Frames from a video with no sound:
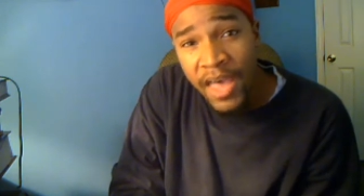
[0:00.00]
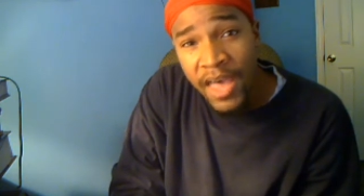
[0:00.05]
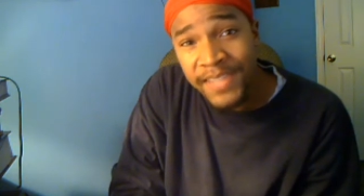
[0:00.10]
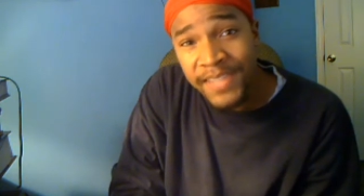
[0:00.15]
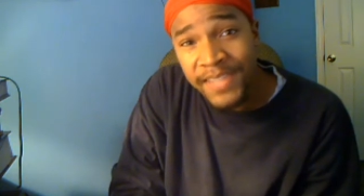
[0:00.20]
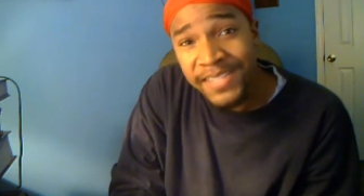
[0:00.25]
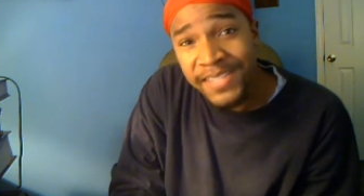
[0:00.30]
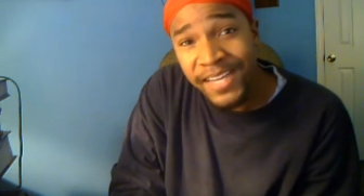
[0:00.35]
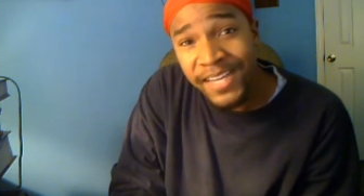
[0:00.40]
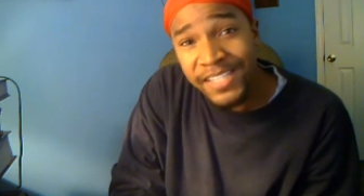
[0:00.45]

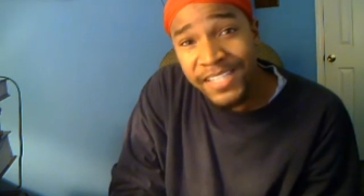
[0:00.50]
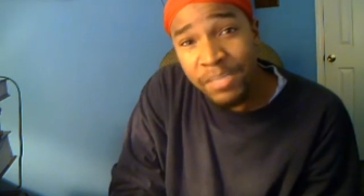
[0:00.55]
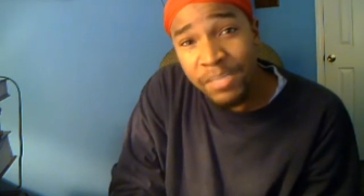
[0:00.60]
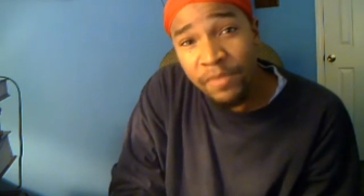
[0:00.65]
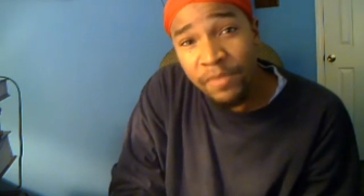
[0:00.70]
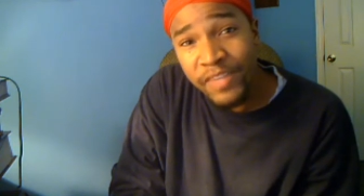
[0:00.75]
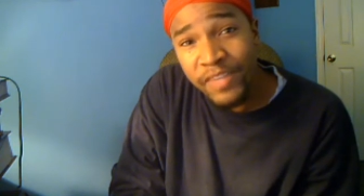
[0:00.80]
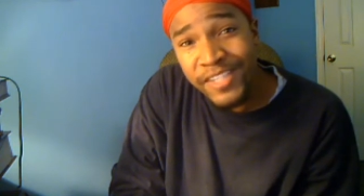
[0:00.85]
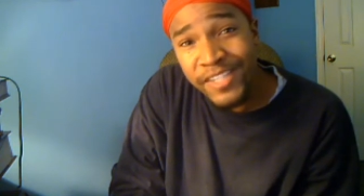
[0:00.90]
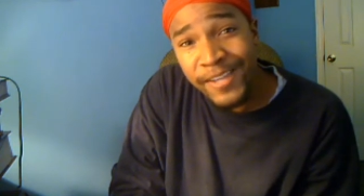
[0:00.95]
In 2
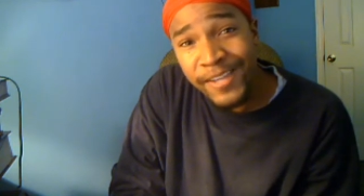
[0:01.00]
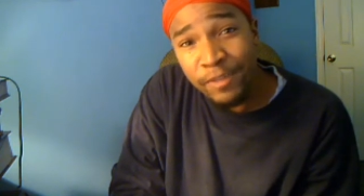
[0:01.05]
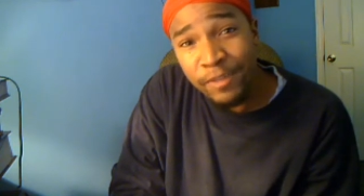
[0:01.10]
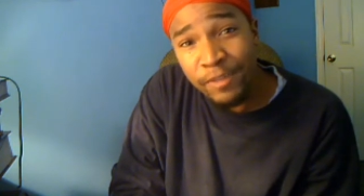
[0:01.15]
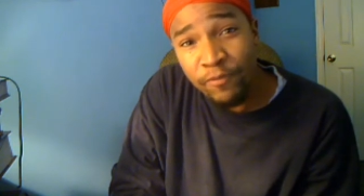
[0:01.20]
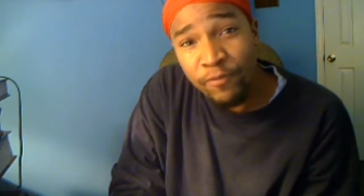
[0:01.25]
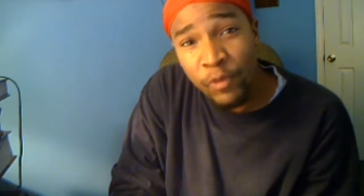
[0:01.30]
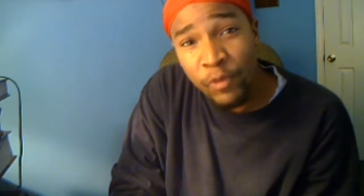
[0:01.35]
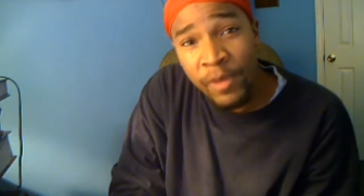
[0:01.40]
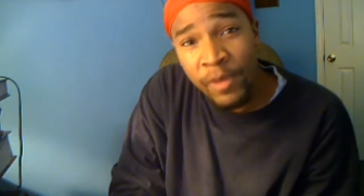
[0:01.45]
Timothy chapter
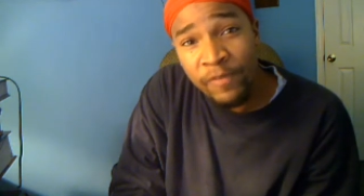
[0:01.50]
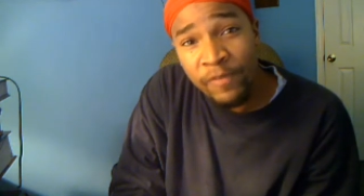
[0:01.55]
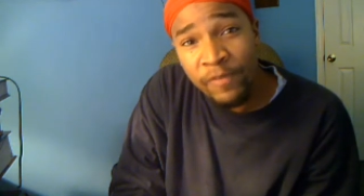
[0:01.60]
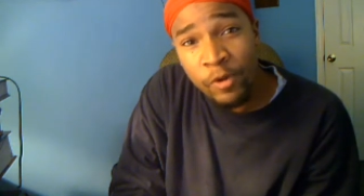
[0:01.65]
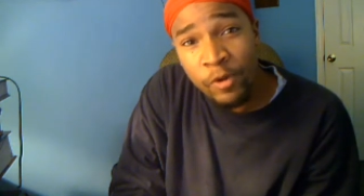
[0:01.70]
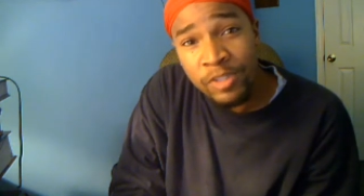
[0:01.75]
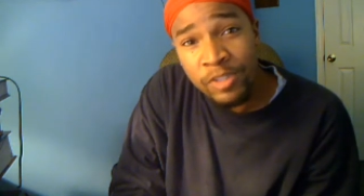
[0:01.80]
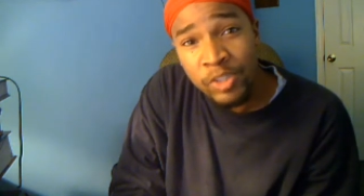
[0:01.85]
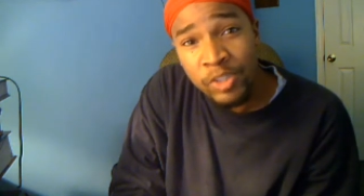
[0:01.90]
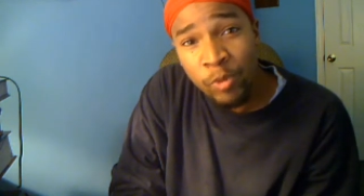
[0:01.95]
3
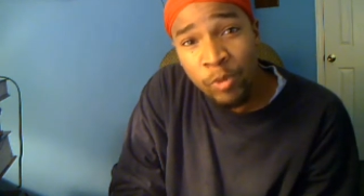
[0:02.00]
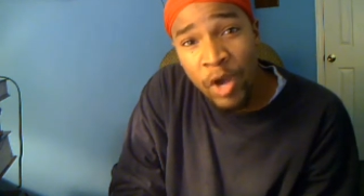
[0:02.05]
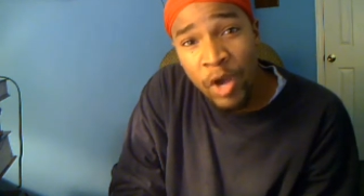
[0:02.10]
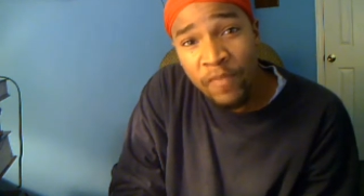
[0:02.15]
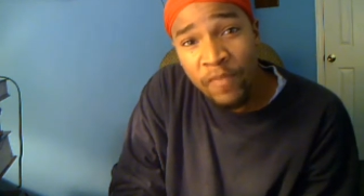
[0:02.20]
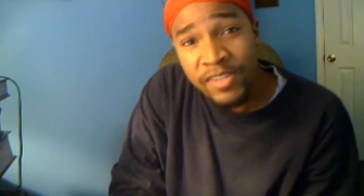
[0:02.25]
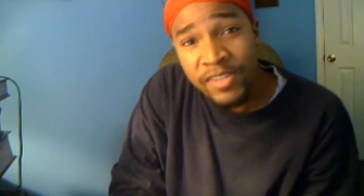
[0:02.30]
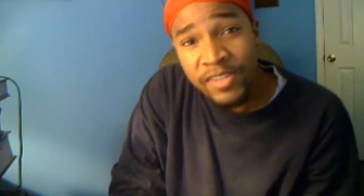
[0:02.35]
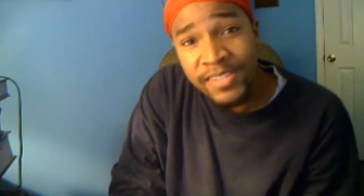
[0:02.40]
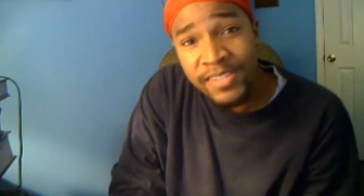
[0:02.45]
verse
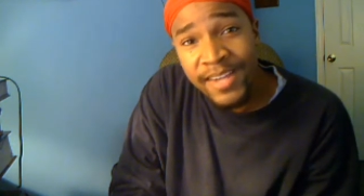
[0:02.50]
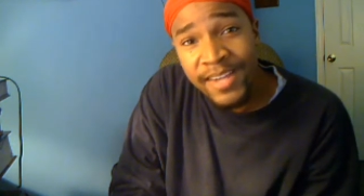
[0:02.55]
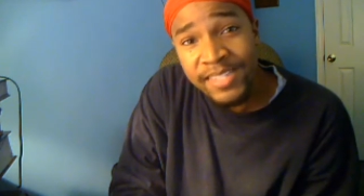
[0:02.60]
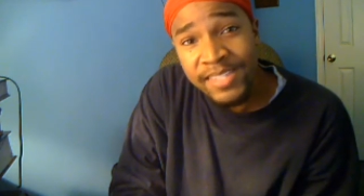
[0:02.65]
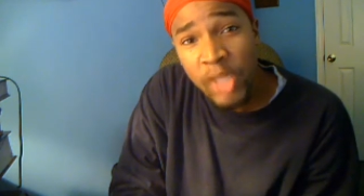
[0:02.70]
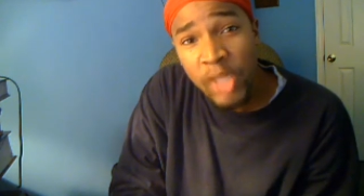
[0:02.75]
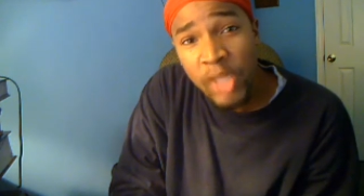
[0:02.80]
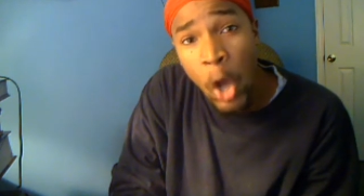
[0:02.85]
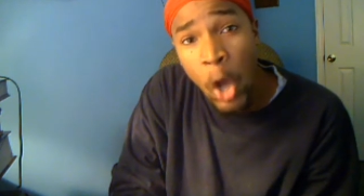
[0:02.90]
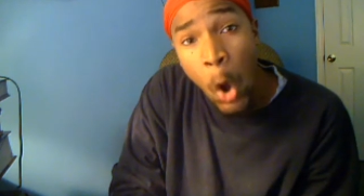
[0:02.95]
12 it says
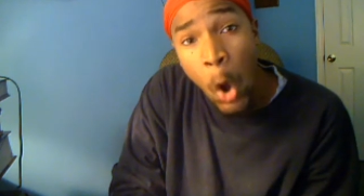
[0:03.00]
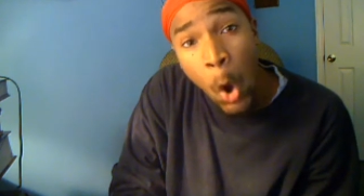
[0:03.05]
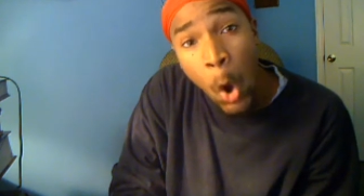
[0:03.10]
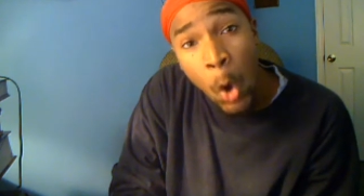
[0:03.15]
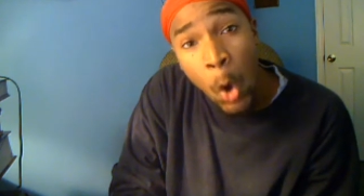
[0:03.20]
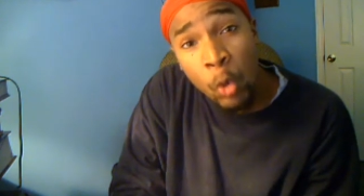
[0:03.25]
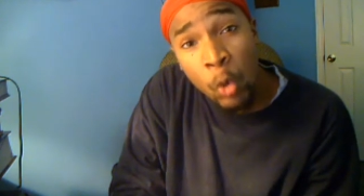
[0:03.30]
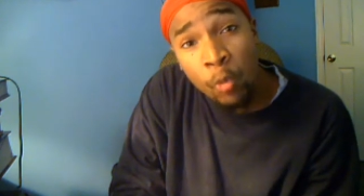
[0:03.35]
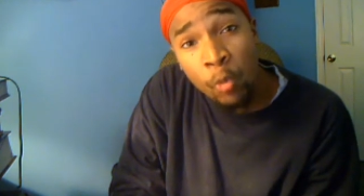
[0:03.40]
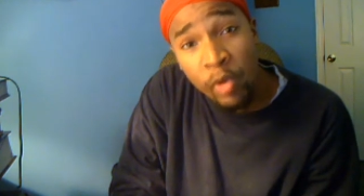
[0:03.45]
that
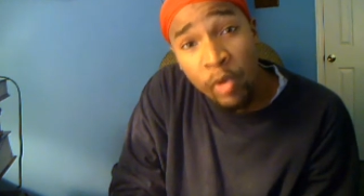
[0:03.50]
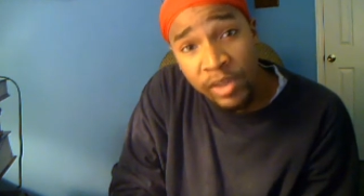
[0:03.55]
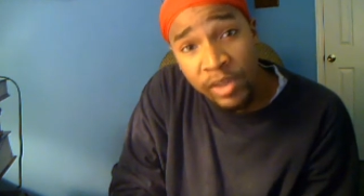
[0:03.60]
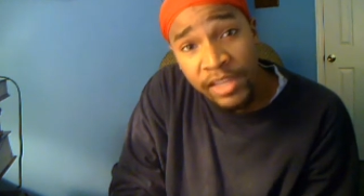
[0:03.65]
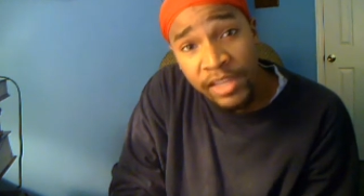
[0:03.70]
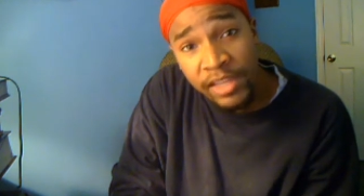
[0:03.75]
all who will